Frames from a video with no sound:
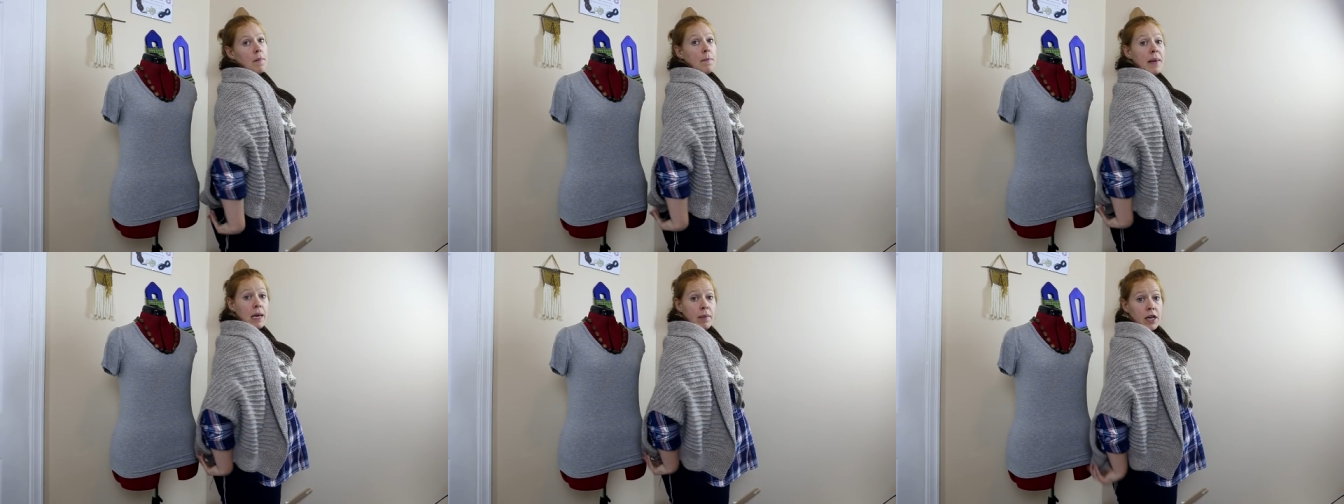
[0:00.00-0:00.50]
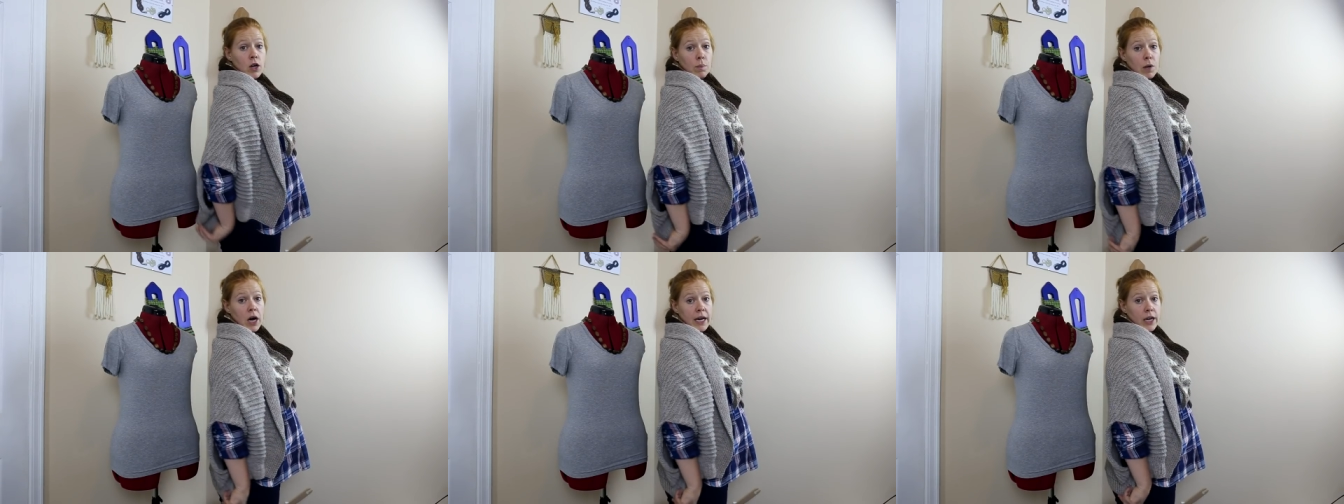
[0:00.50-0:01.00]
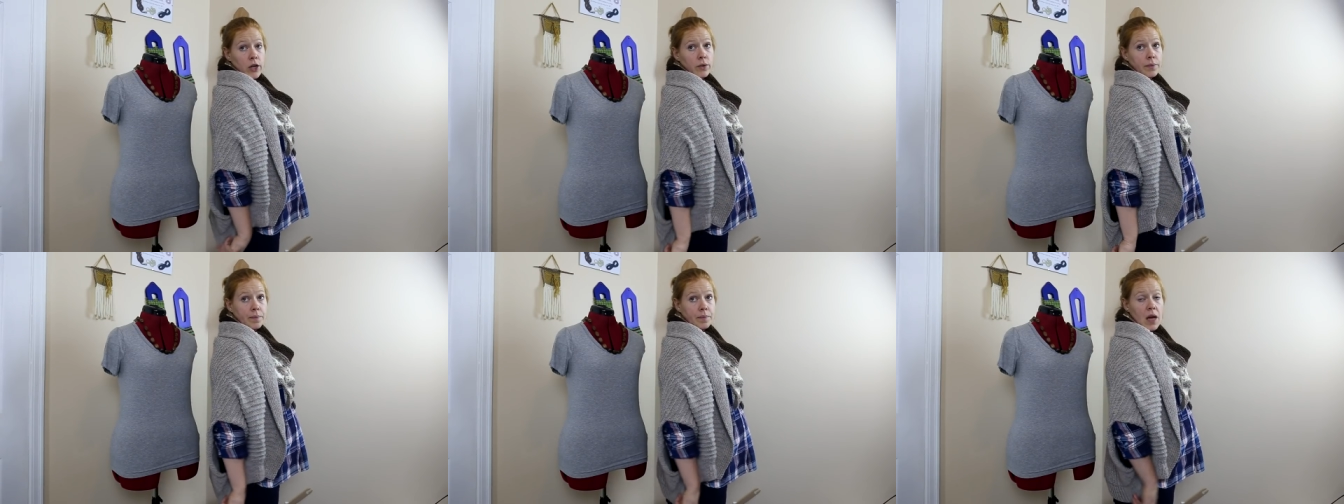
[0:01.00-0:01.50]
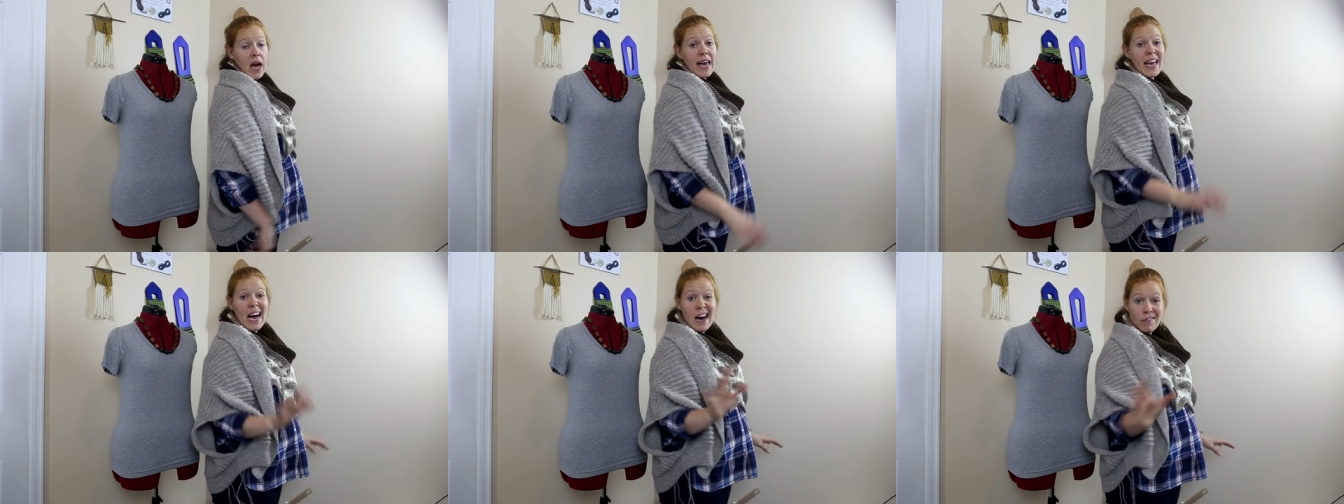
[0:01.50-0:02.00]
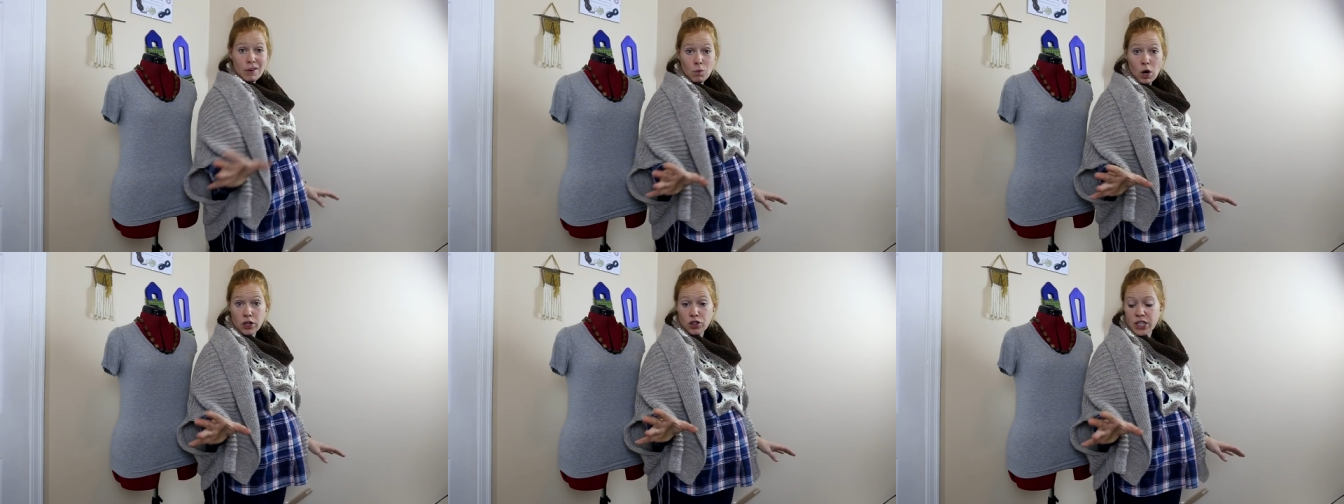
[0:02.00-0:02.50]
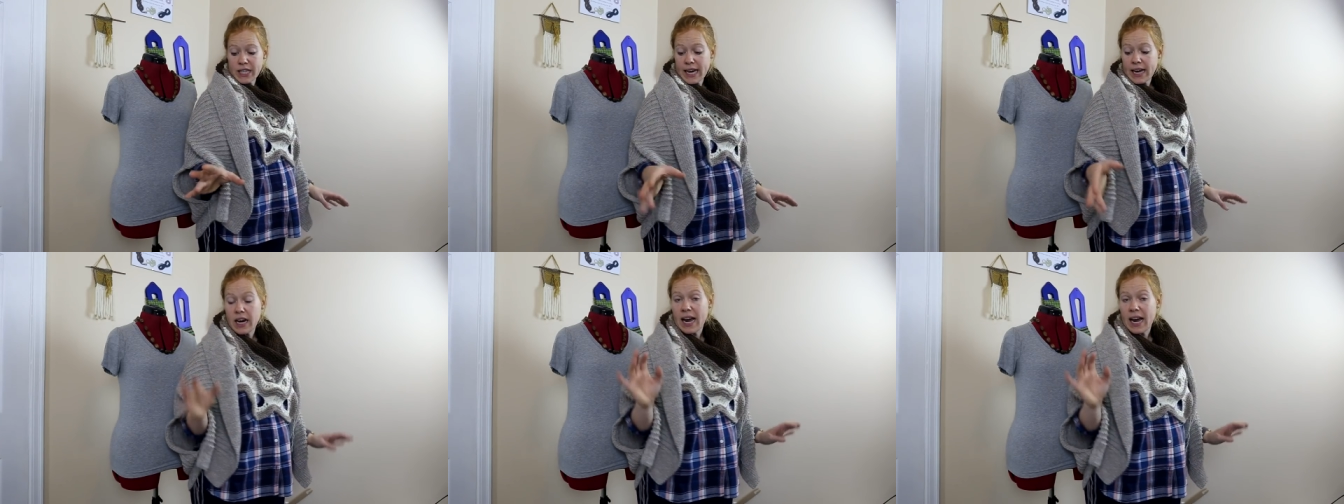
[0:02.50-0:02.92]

Maybe it'll block out. I haven't washed it yet.